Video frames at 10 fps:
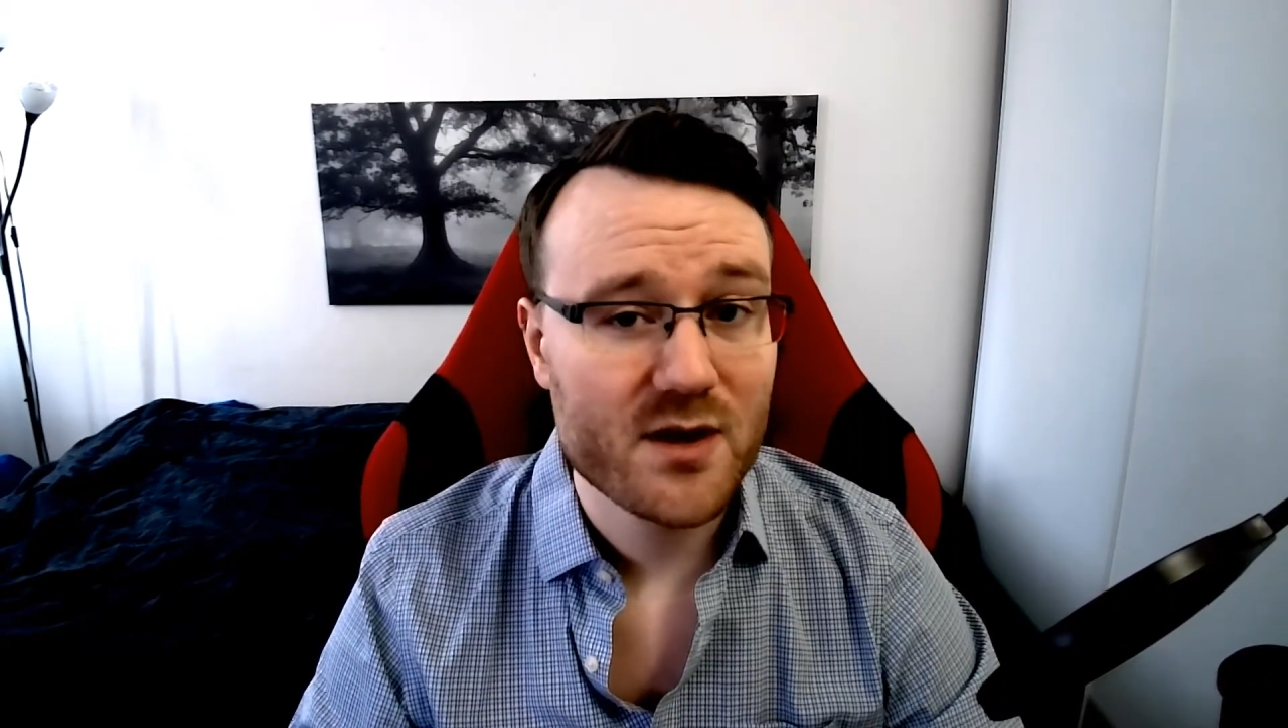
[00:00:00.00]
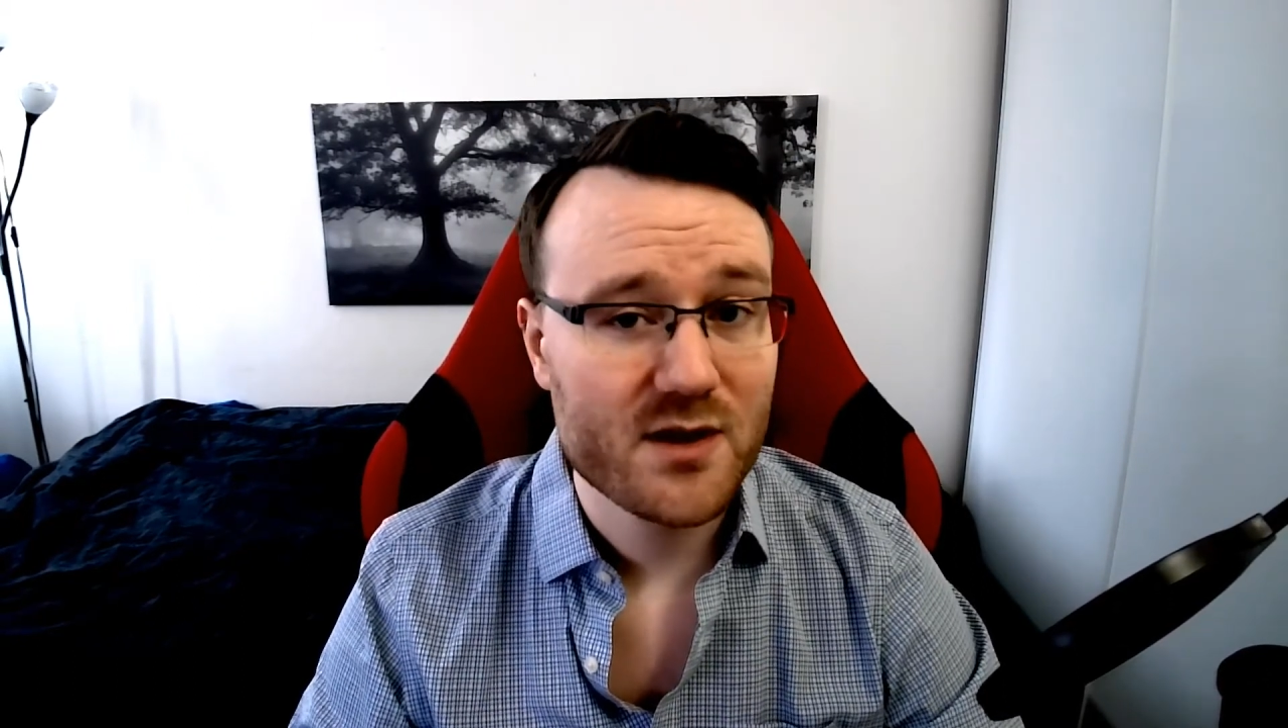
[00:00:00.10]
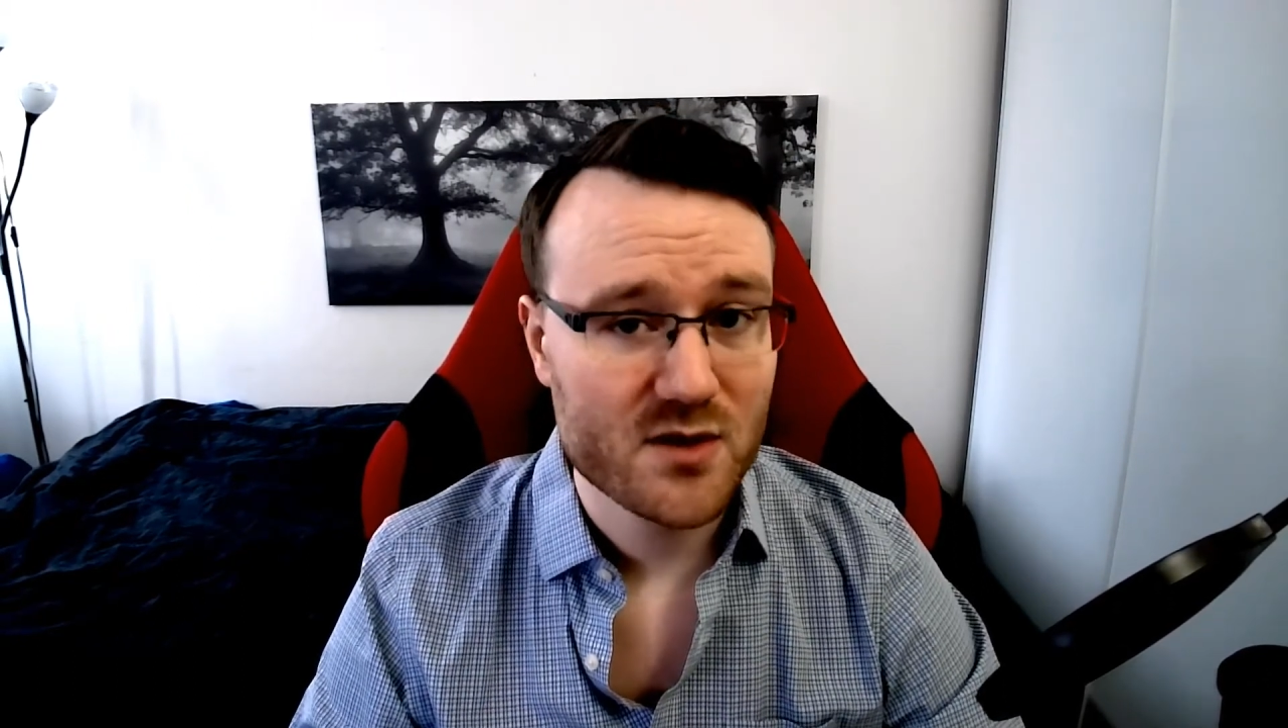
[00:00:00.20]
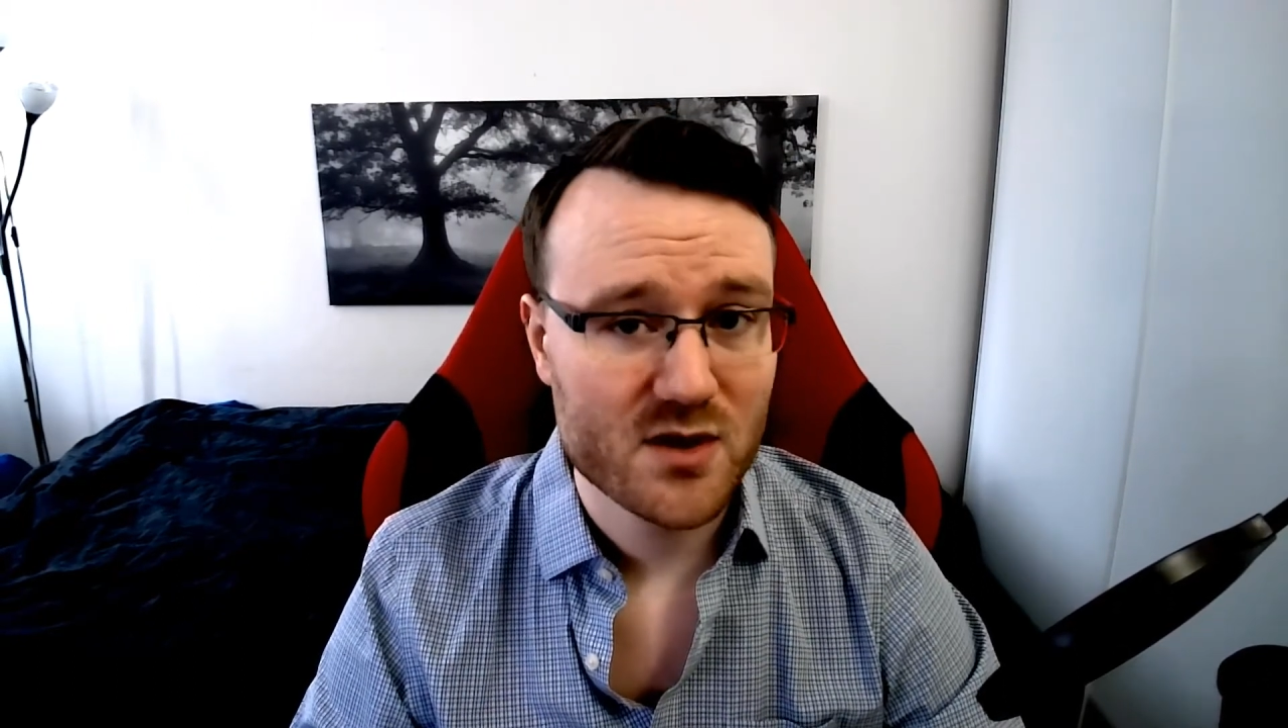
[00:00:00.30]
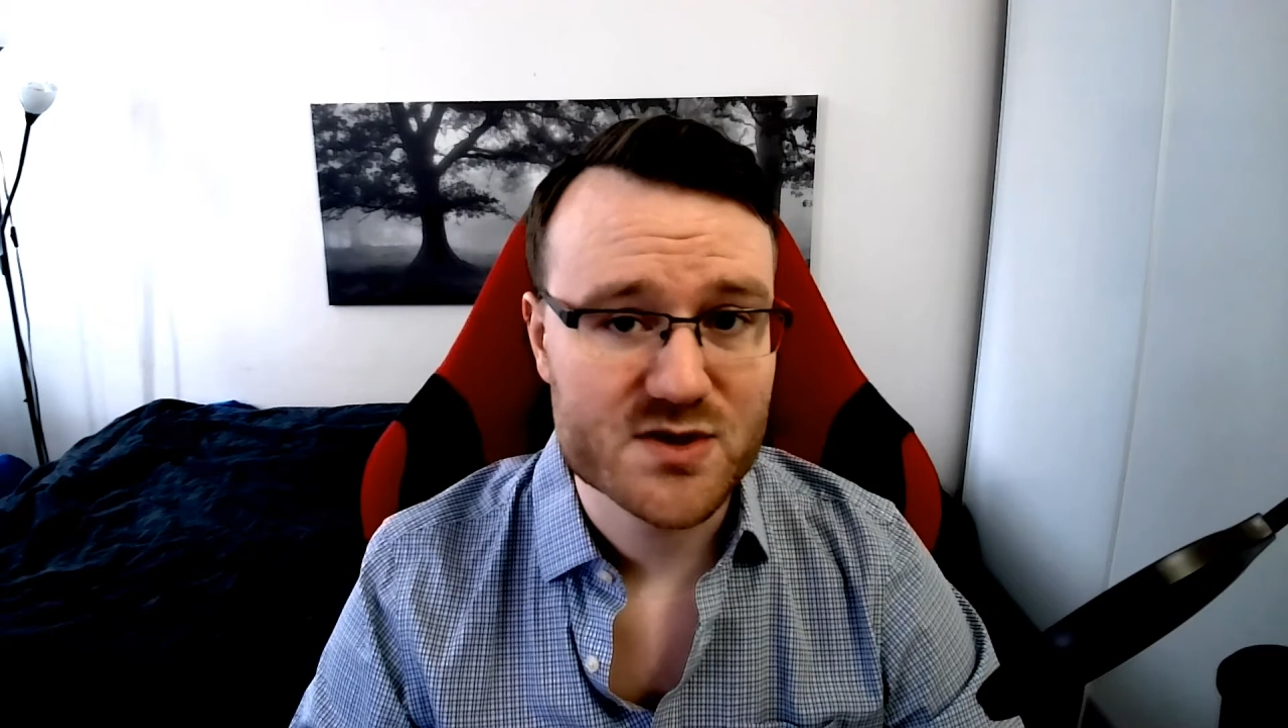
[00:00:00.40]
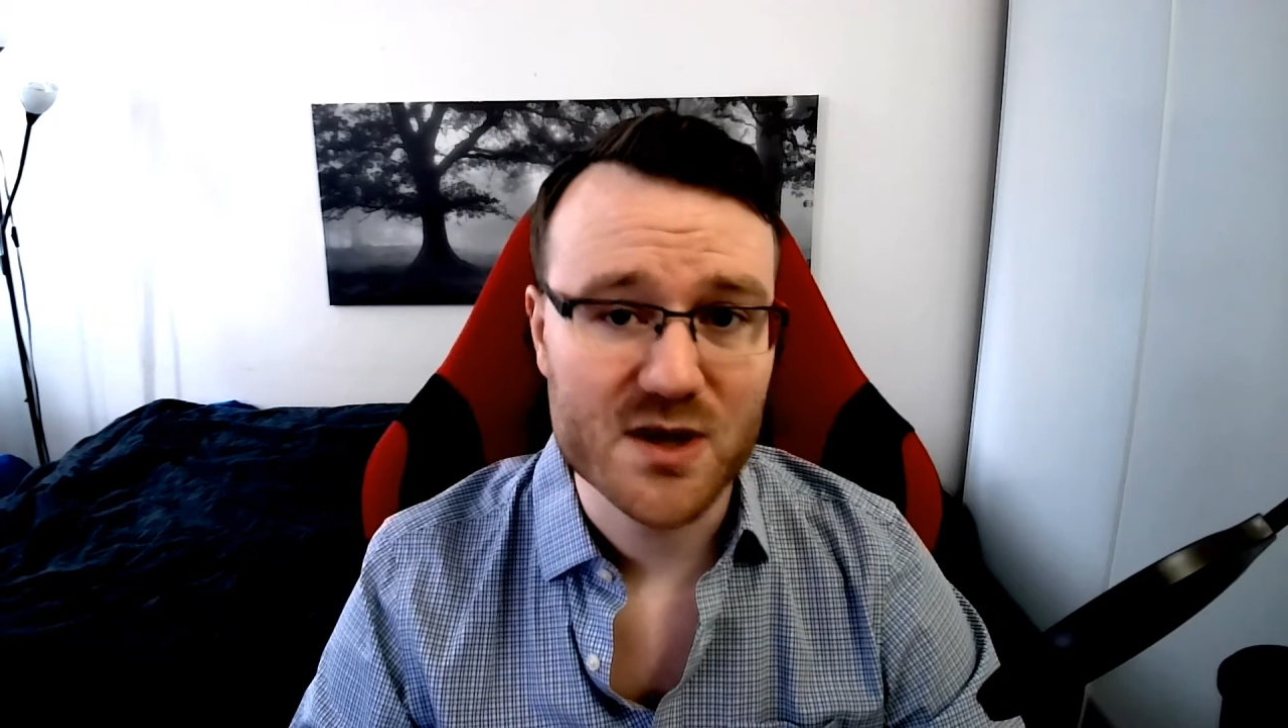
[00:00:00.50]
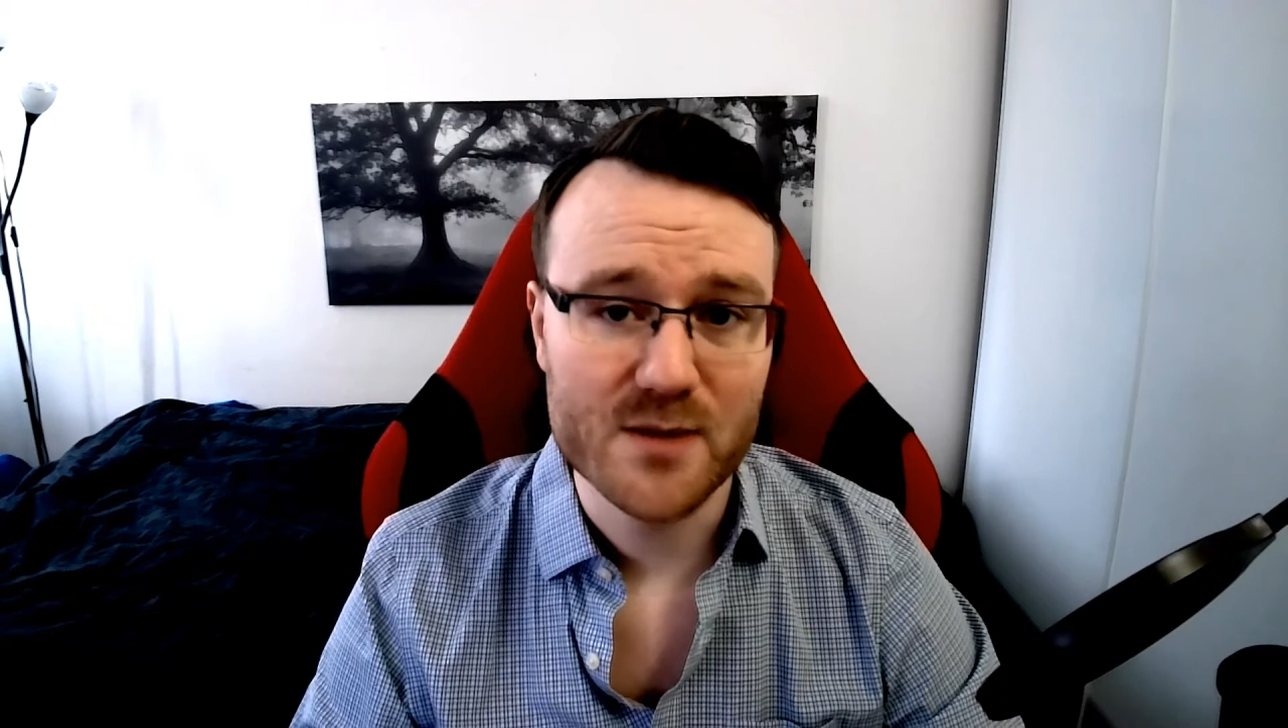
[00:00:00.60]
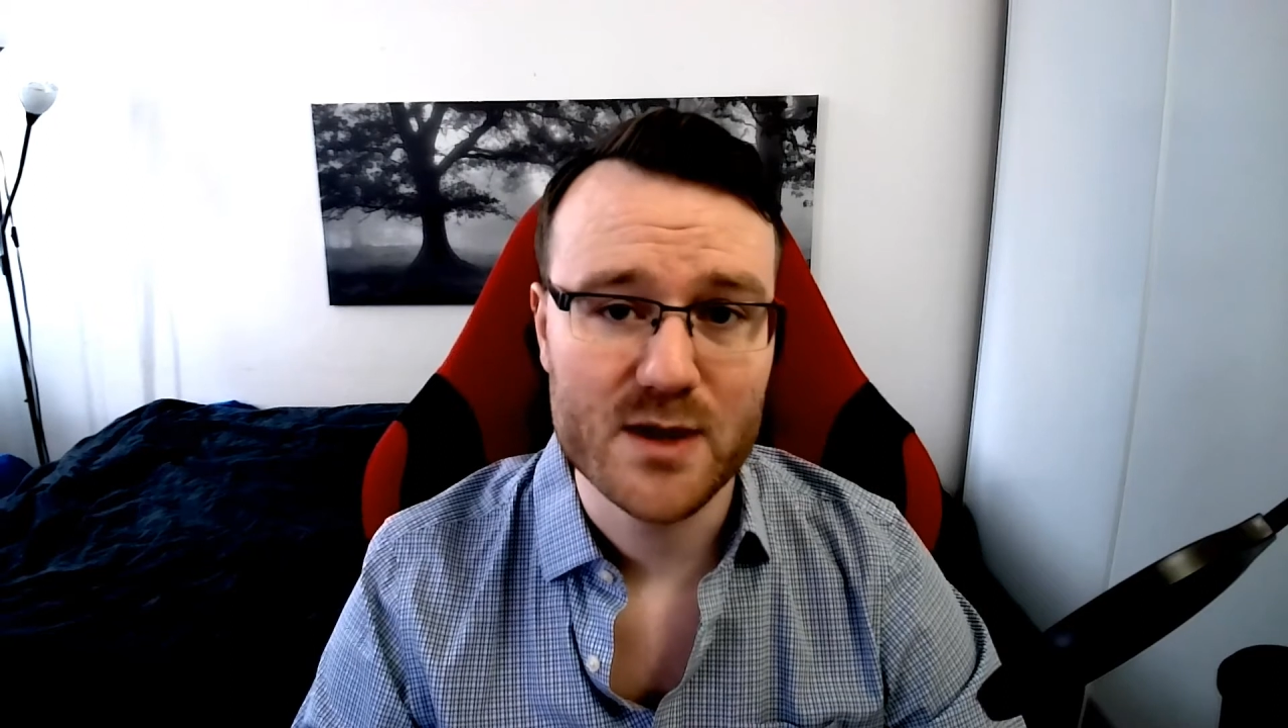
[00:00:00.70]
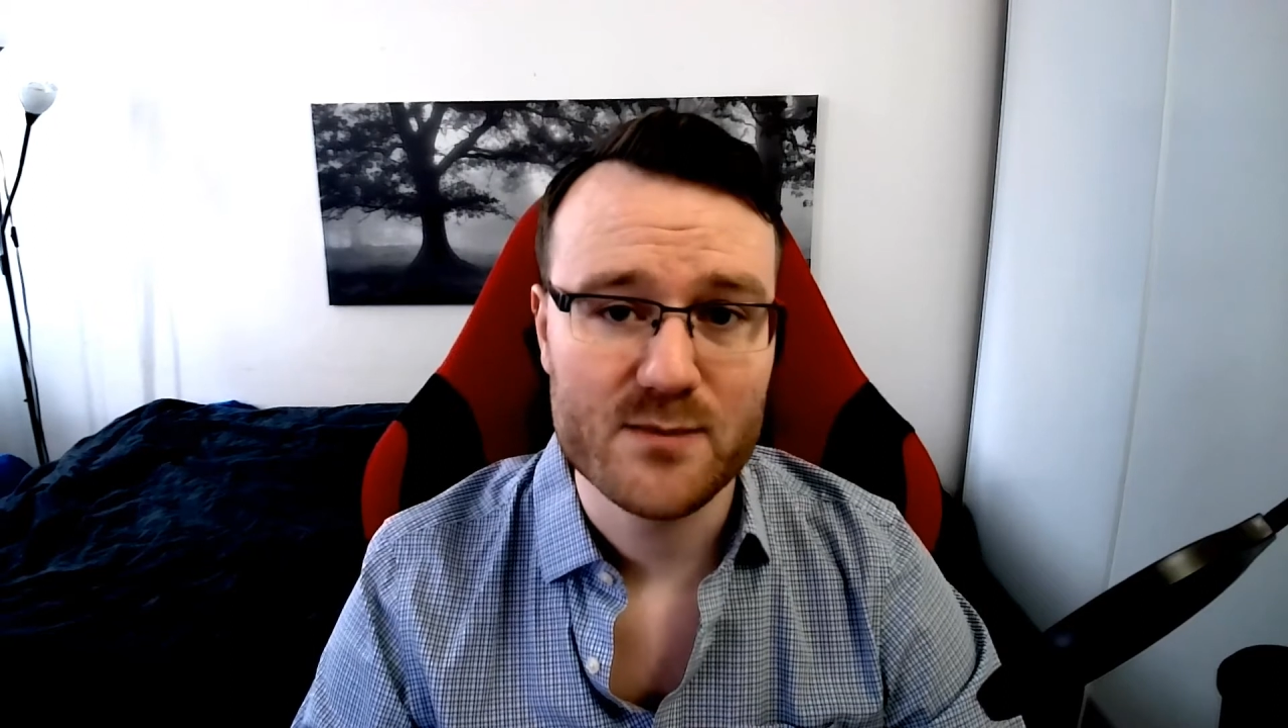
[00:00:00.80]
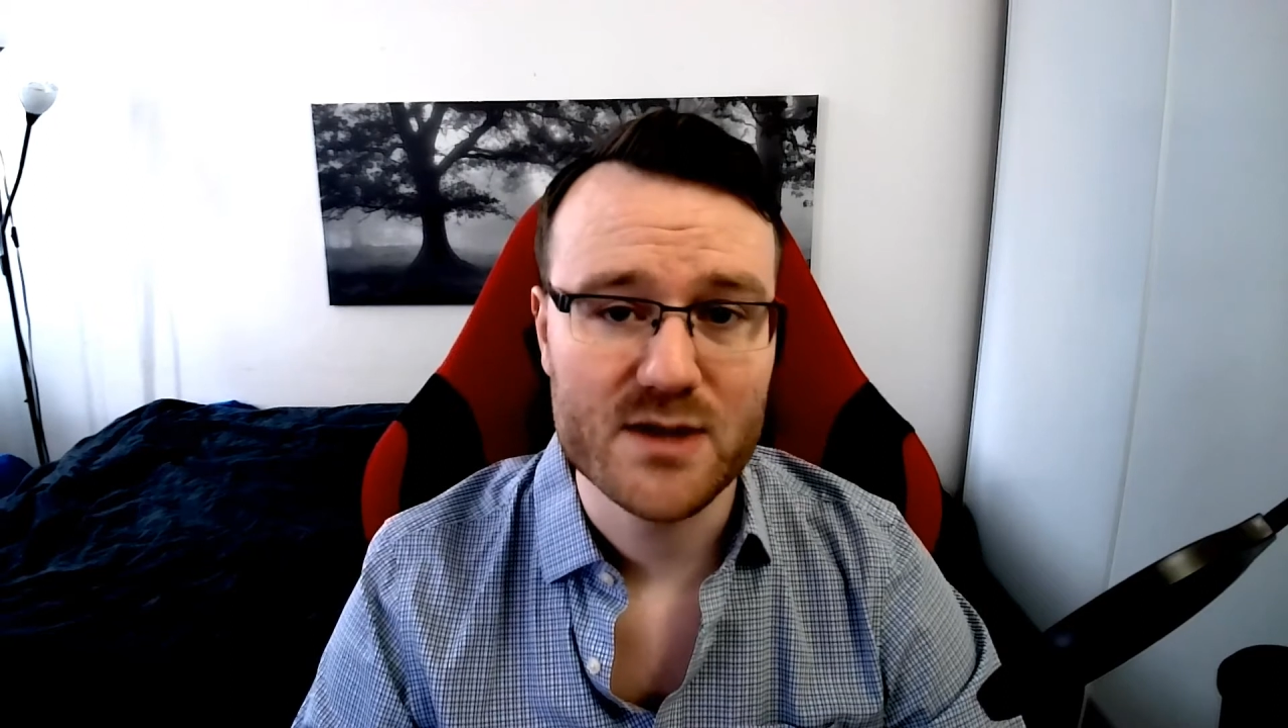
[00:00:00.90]
large
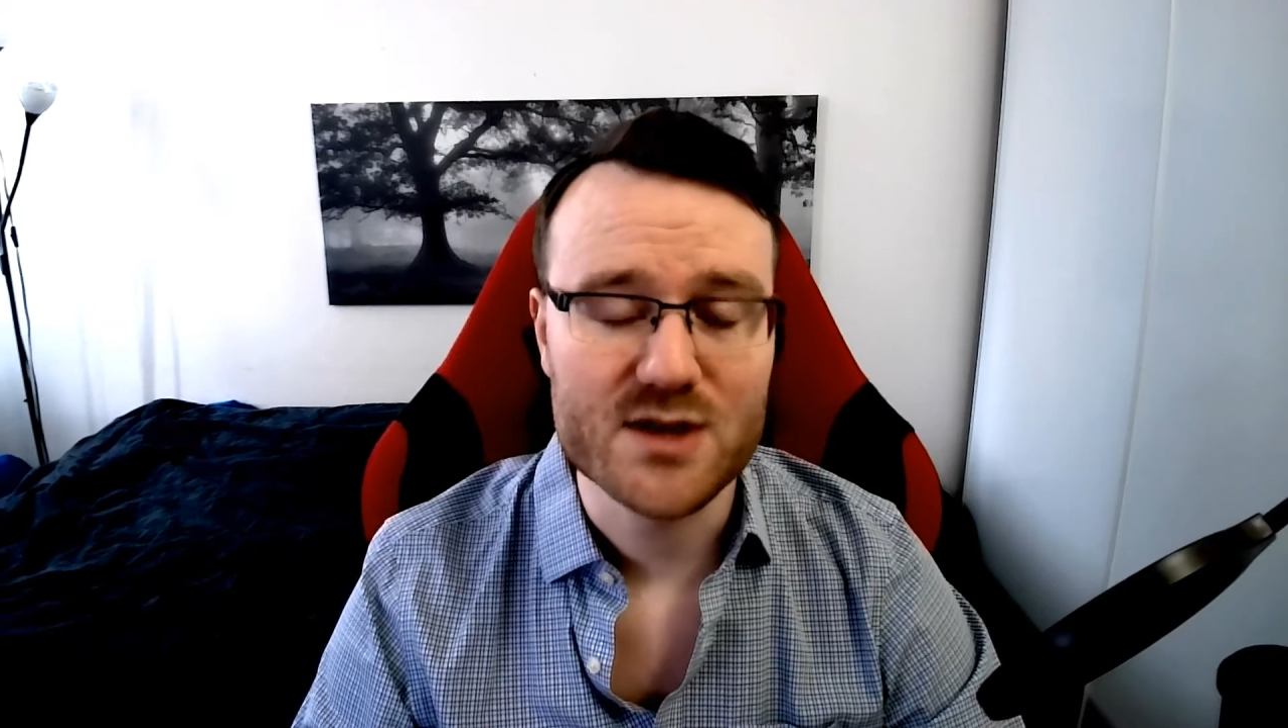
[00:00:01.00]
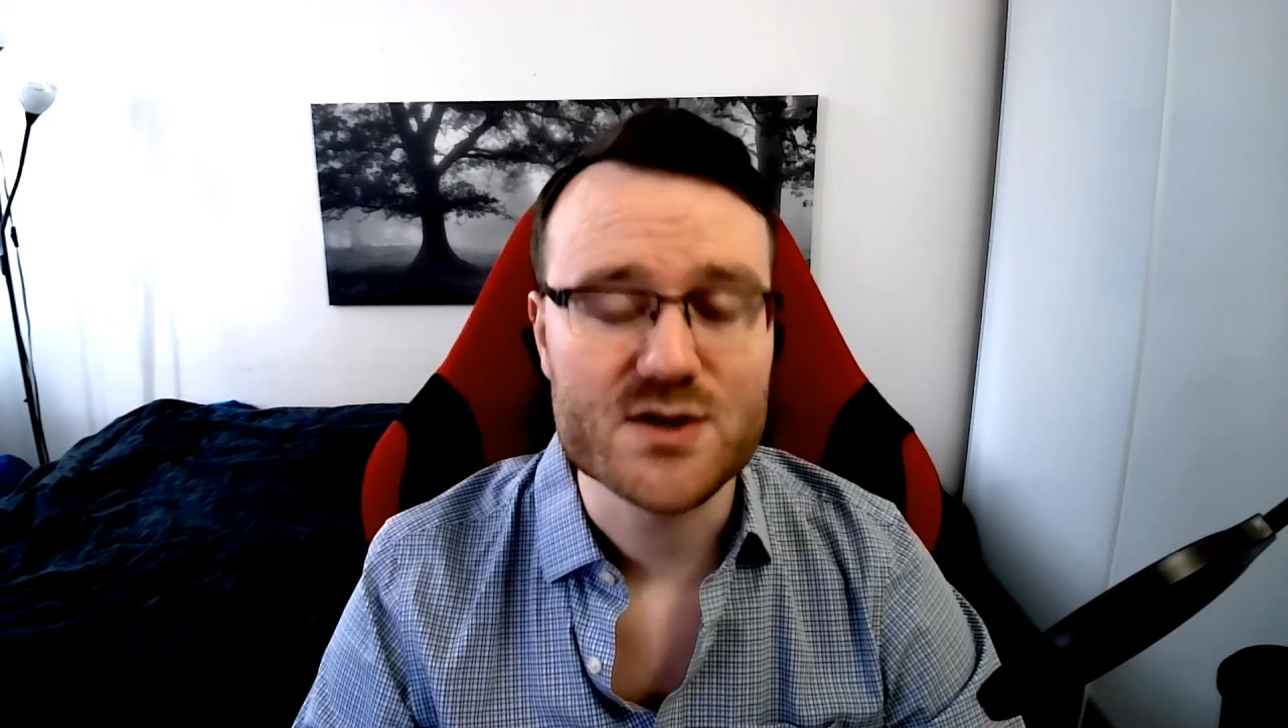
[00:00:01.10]
commitment.